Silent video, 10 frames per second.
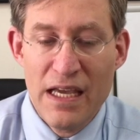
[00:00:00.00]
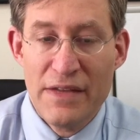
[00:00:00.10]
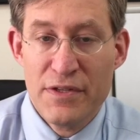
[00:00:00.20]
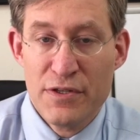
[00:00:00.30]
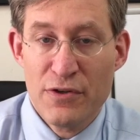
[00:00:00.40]

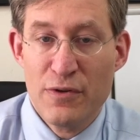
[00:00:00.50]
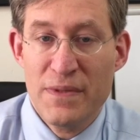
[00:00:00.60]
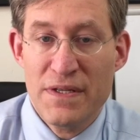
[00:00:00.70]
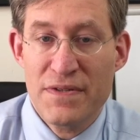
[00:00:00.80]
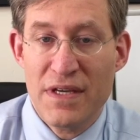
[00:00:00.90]
And the term
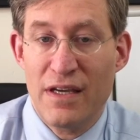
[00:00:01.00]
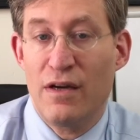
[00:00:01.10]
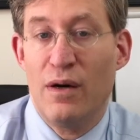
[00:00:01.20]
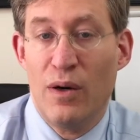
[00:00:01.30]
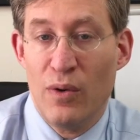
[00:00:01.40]
is a
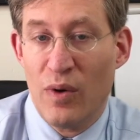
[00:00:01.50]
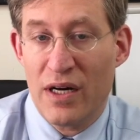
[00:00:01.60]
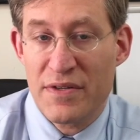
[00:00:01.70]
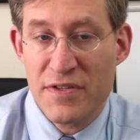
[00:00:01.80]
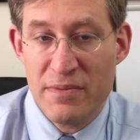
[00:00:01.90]

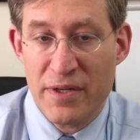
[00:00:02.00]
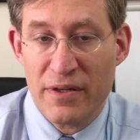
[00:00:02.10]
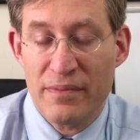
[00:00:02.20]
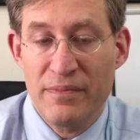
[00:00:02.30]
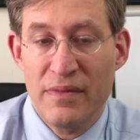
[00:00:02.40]
co-oximeter.